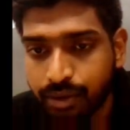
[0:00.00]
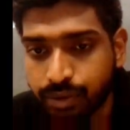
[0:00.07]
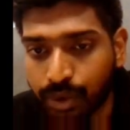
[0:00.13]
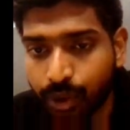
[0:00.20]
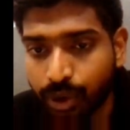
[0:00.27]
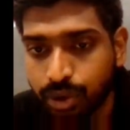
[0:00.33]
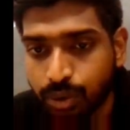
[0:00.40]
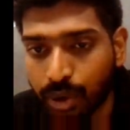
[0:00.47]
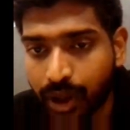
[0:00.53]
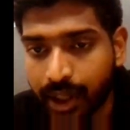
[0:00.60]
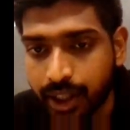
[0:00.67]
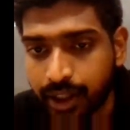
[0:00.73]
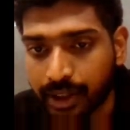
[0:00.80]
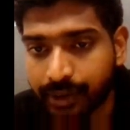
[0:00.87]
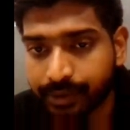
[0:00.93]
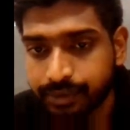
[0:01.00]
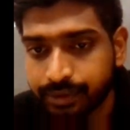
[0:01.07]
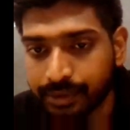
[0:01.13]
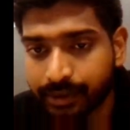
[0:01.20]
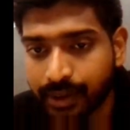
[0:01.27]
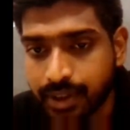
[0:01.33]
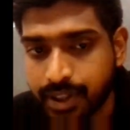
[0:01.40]
fourth quadrant.
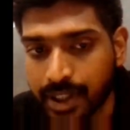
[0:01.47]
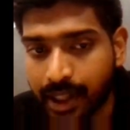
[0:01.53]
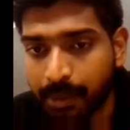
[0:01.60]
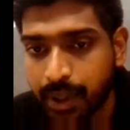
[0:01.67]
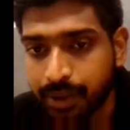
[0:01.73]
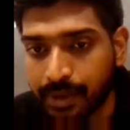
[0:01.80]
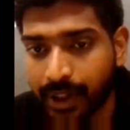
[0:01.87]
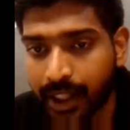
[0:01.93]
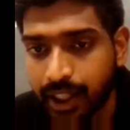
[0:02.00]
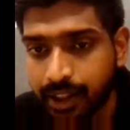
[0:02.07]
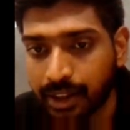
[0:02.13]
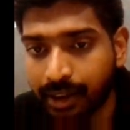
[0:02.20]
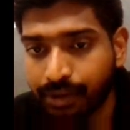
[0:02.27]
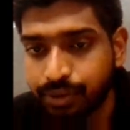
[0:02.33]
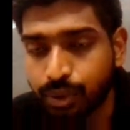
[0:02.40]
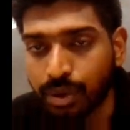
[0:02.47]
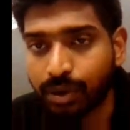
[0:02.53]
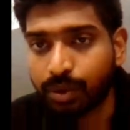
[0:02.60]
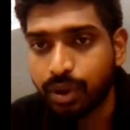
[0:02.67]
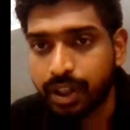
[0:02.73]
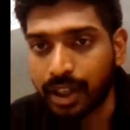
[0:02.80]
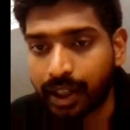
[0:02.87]
Z bar will lie in the fourth
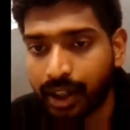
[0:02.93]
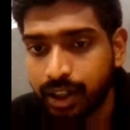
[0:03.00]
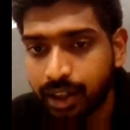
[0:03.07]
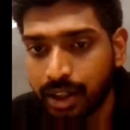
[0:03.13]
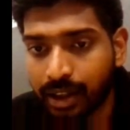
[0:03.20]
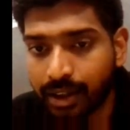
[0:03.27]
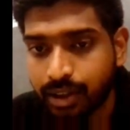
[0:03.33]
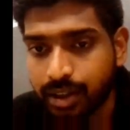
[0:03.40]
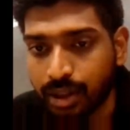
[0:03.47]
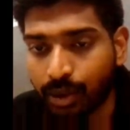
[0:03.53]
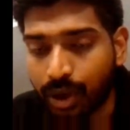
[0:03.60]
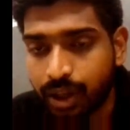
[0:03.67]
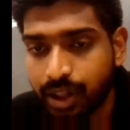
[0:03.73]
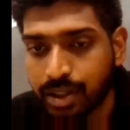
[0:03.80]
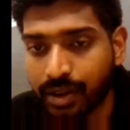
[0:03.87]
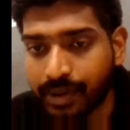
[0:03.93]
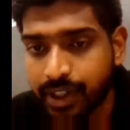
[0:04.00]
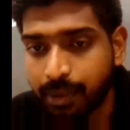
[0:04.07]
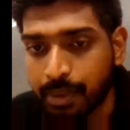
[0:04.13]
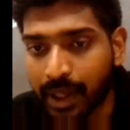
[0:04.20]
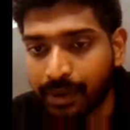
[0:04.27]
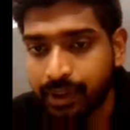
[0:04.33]
quadrant. The coordinates of z
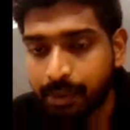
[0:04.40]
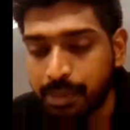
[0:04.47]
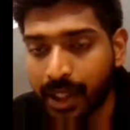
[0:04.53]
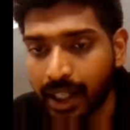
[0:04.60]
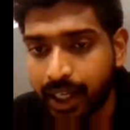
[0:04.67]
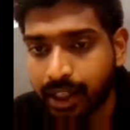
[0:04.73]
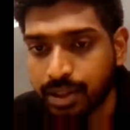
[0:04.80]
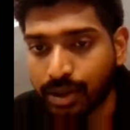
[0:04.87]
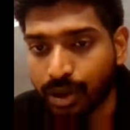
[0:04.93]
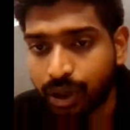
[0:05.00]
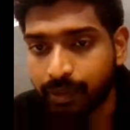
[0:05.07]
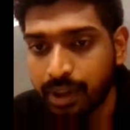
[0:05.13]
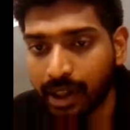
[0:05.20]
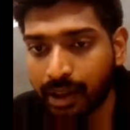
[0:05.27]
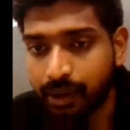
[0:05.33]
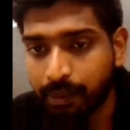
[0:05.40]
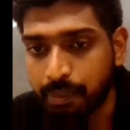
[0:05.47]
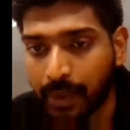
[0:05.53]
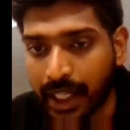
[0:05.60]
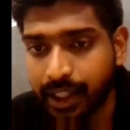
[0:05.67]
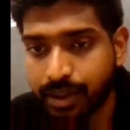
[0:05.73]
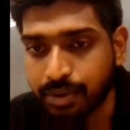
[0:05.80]
bar will be x comma
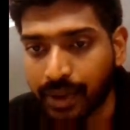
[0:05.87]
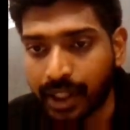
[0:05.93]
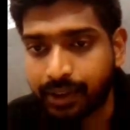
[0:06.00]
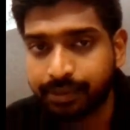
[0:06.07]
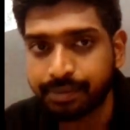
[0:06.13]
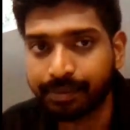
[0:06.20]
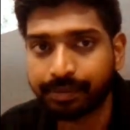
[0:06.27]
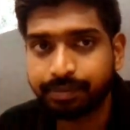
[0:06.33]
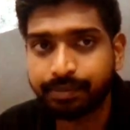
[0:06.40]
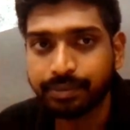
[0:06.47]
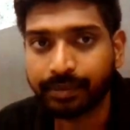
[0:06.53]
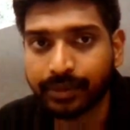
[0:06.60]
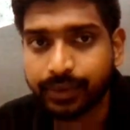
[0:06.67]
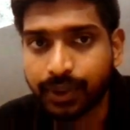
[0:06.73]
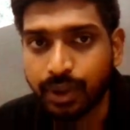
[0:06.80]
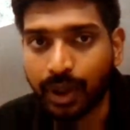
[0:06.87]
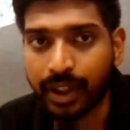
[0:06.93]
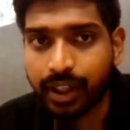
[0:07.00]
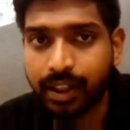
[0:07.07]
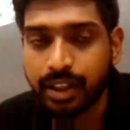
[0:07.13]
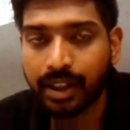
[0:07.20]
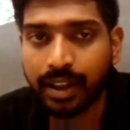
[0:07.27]
minus y. Got
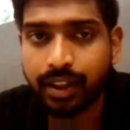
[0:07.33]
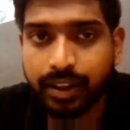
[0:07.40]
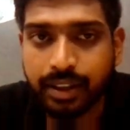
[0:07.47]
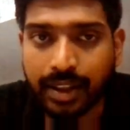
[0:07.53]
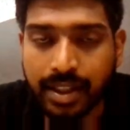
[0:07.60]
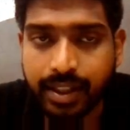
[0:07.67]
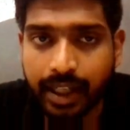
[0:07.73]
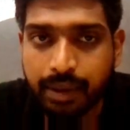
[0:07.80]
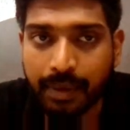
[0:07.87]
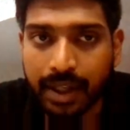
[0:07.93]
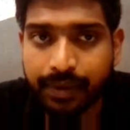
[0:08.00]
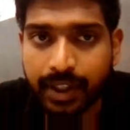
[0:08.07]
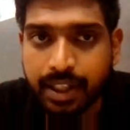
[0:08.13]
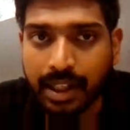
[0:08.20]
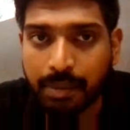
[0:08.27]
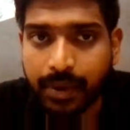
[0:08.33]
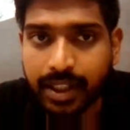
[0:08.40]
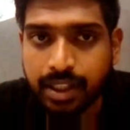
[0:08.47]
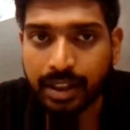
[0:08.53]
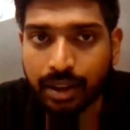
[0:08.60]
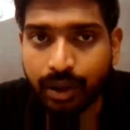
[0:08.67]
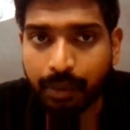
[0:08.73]
it? This z bar will
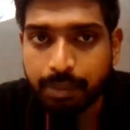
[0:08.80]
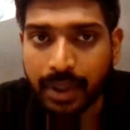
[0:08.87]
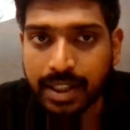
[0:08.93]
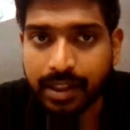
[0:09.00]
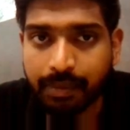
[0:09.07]
represent the complex